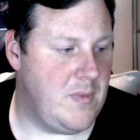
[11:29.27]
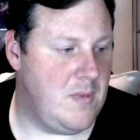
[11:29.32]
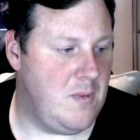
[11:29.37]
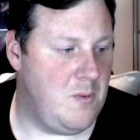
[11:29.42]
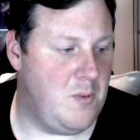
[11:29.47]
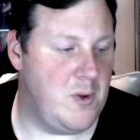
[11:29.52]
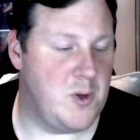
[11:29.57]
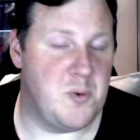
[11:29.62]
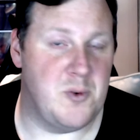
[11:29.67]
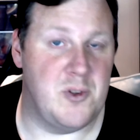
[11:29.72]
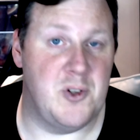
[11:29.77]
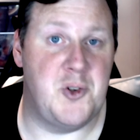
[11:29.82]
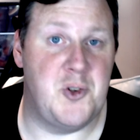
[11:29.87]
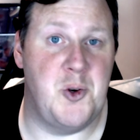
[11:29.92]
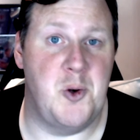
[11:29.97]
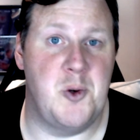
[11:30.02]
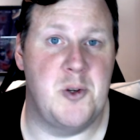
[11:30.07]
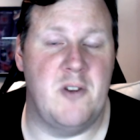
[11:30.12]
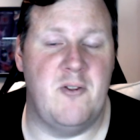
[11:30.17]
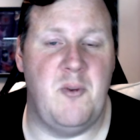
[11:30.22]
which was the
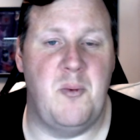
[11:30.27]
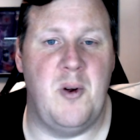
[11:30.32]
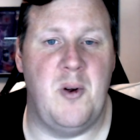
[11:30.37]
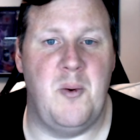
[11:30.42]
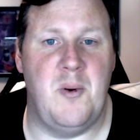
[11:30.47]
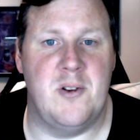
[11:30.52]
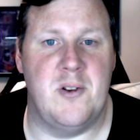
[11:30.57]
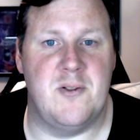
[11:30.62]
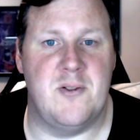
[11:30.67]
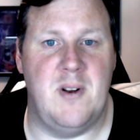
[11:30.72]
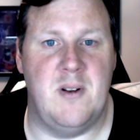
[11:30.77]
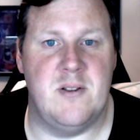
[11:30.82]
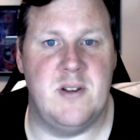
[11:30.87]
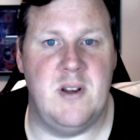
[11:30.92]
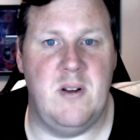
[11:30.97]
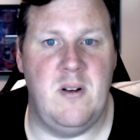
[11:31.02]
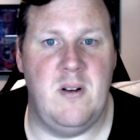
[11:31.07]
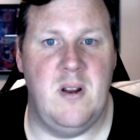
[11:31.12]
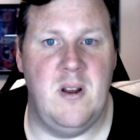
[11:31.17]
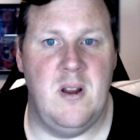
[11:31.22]
true 7.1 surround
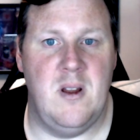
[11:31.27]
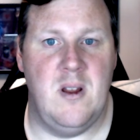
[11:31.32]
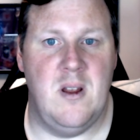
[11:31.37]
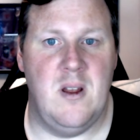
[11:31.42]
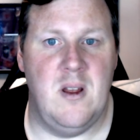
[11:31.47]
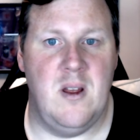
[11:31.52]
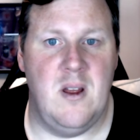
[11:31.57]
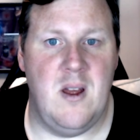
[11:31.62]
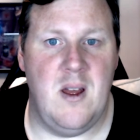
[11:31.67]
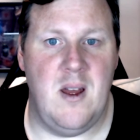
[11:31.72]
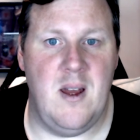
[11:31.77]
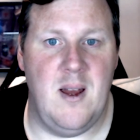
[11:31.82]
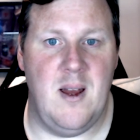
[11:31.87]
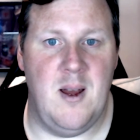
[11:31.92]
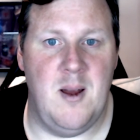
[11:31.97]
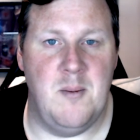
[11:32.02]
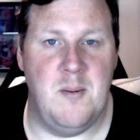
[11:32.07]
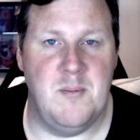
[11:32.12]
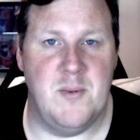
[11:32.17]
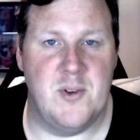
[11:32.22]
sound.
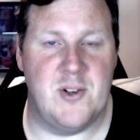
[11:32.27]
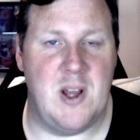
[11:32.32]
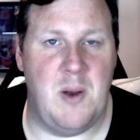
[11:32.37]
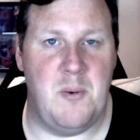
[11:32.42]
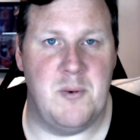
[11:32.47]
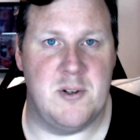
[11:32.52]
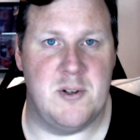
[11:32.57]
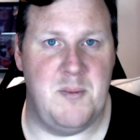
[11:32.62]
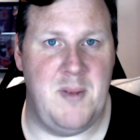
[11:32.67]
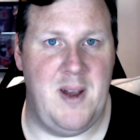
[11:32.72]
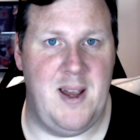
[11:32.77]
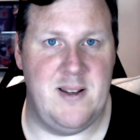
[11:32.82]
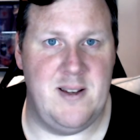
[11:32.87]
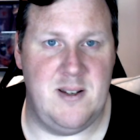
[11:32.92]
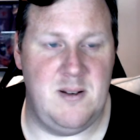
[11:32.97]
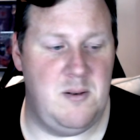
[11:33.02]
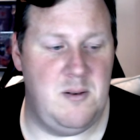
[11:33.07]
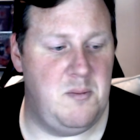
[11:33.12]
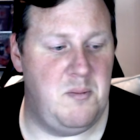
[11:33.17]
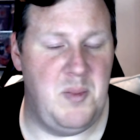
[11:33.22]
The sound was
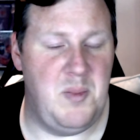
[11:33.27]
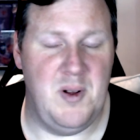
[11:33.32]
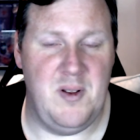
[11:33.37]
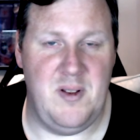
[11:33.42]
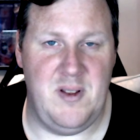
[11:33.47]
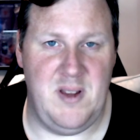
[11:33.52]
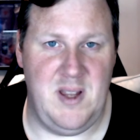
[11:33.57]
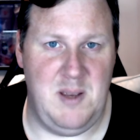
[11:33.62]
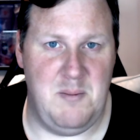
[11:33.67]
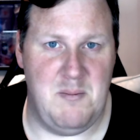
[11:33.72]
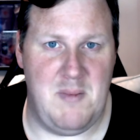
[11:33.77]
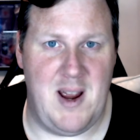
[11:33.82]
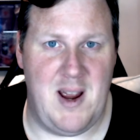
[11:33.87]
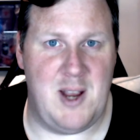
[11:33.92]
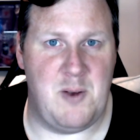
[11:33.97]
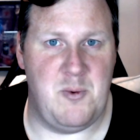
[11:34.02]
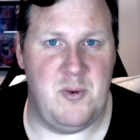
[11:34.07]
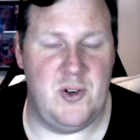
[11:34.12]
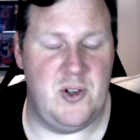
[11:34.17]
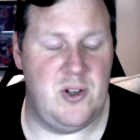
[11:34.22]
amazing, but the
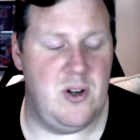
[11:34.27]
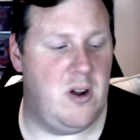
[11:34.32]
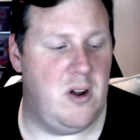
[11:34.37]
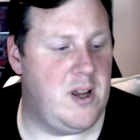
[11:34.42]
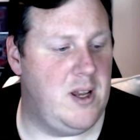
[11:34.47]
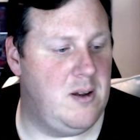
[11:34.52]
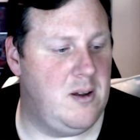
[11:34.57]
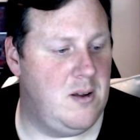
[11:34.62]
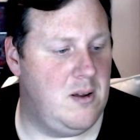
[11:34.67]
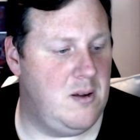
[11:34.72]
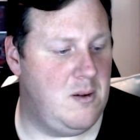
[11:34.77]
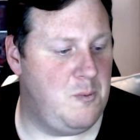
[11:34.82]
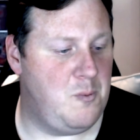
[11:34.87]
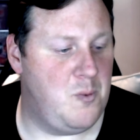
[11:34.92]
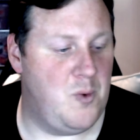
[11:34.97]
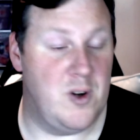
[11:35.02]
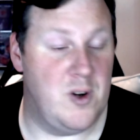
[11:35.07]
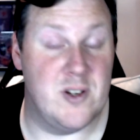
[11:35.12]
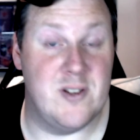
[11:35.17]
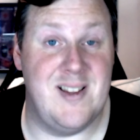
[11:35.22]
mic was shocking.
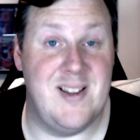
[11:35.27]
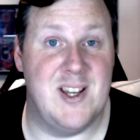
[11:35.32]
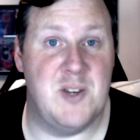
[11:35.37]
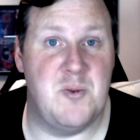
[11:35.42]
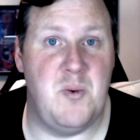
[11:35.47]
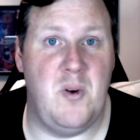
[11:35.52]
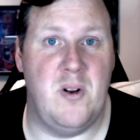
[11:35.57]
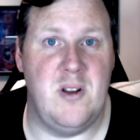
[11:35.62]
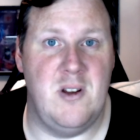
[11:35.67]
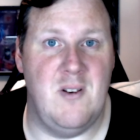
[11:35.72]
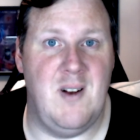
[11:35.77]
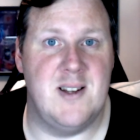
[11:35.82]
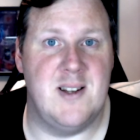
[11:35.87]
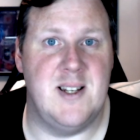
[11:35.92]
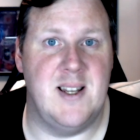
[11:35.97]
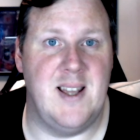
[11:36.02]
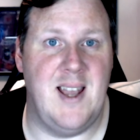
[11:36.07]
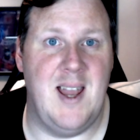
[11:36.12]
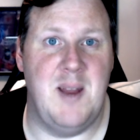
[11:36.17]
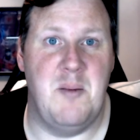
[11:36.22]
Whereas this one, you're
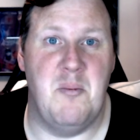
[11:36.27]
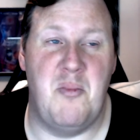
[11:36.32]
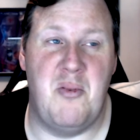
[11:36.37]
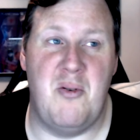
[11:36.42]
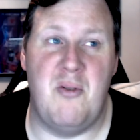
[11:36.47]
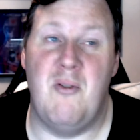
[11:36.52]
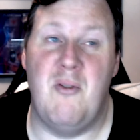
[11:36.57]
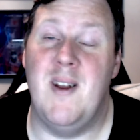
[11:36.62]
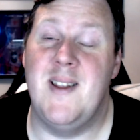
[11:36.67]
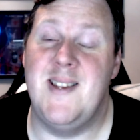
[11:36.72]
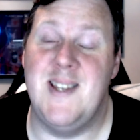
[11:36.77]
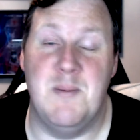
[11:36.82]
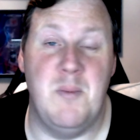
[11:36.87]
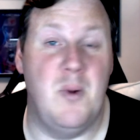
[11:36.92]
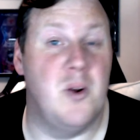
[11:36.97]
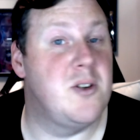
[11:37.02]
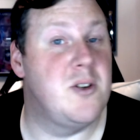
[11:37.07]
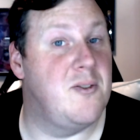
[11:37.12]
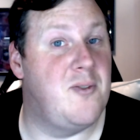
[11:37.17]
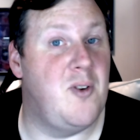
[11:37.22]
actually getting pretty
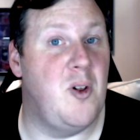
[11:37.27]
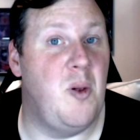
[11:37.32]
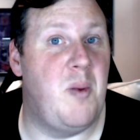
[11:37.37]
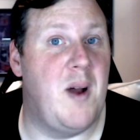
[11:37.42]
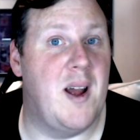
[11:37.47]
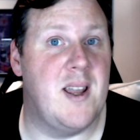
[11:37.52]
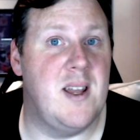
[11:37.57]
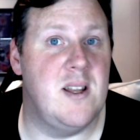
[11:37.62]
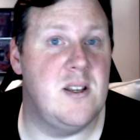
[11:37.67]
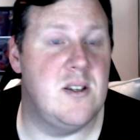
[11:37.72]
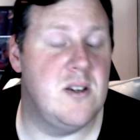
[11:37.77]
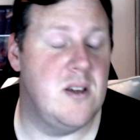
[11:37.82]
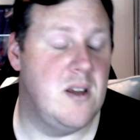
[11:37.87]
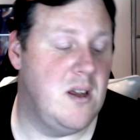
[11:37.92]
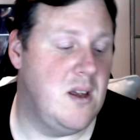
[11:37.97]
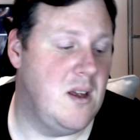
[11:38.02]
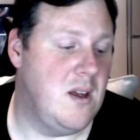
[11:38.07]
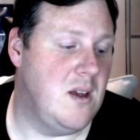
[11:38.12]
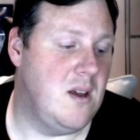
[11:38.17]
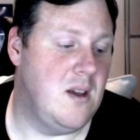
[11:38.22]
much a full package.
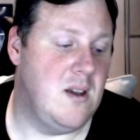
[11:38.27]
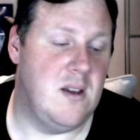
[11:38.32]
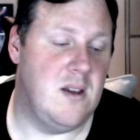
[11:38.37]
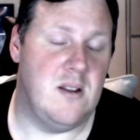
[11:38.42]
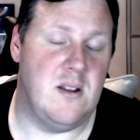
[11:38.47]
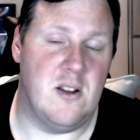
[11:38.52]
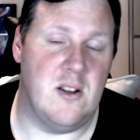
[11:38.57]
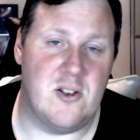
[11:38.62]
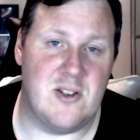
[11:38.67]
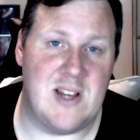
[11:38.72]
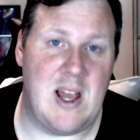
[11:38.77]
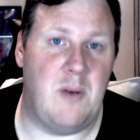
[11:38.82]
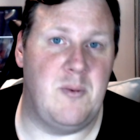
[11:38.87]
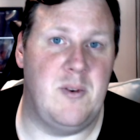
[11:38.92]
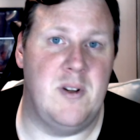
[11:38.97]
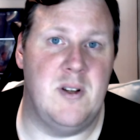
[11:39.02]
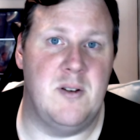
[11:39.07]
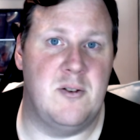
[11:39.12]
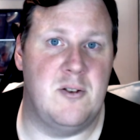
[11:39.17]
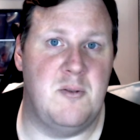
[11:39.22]
The
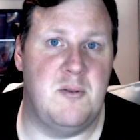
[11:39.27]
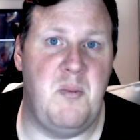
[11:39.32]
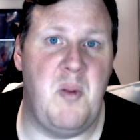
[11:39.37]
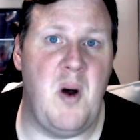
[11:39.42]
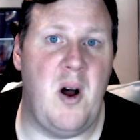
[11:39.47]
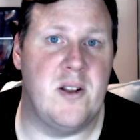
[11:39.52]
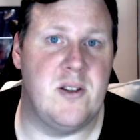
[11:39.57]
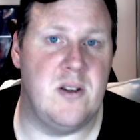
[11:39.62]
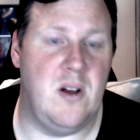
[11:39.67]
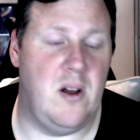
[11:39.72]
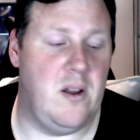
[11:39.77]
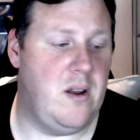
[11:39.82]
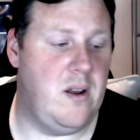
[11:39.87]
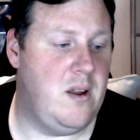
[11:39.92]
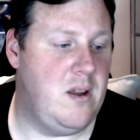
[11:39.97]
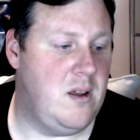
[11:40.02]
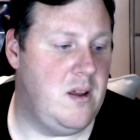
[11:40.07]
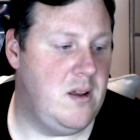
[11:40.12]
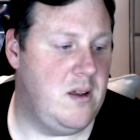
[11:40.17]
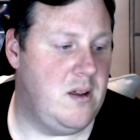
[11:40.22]
sound is spot on.
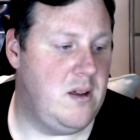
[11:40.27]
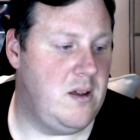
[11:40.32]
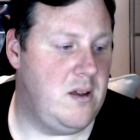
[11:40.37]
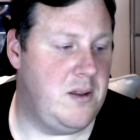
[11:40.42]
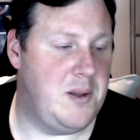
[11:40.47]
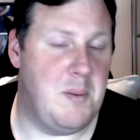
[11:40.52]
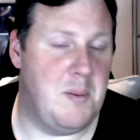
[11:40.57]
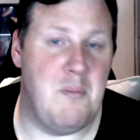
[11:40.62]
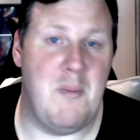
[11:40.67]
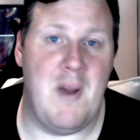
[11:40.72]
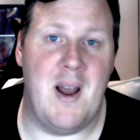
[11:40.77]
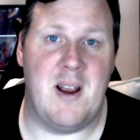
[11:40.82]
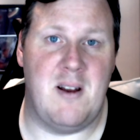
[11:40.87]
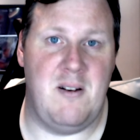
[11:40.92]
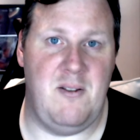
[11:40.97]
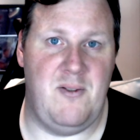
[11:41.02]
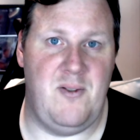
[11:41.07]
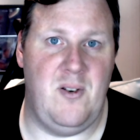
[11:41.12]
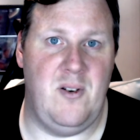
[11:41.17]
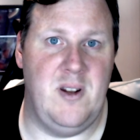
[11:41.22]
The
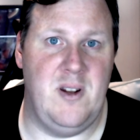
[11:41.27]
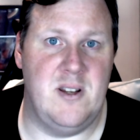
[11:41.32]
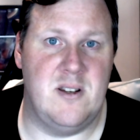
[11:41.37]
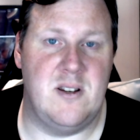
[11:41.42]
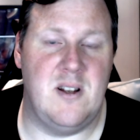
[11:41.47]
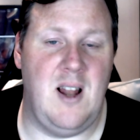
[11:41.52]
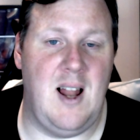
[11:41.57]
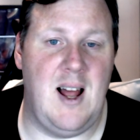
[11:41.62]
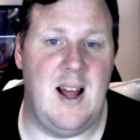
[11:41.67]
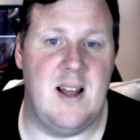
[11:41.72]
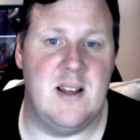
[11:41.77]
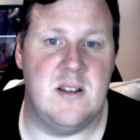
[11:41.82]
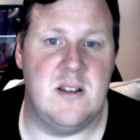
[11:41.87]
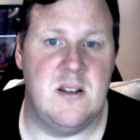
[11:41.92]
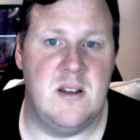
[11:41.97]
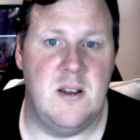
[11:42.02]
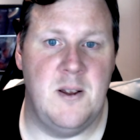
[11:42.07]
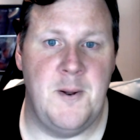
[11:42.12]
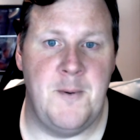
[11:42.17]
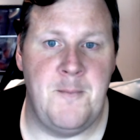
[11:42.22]
microphone is
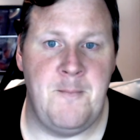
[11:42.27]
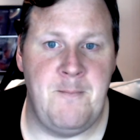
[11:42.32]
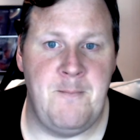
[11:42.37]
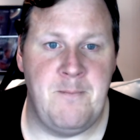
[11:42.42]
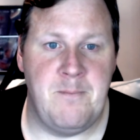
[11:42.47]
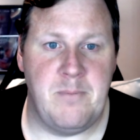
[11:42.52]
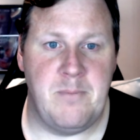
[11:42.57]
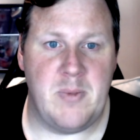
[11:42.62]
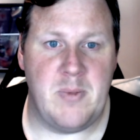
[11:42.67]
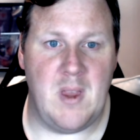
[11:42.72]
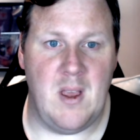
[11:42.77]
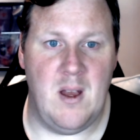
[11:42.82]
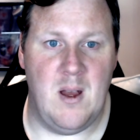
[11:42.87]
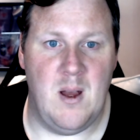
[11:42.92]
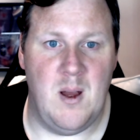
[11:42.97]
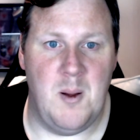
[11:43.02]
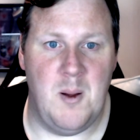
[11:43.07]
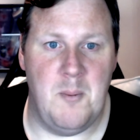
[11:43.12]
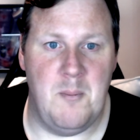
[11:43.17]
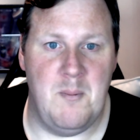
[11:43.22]
class.
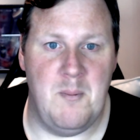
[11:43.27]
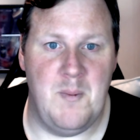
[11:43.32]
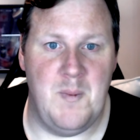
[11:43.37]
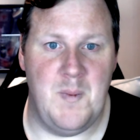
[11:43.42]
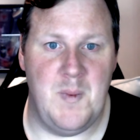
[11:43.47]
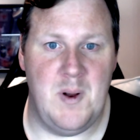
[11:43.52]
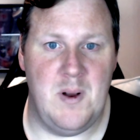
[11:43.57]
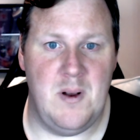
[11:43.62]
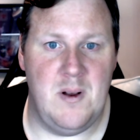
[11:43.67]
The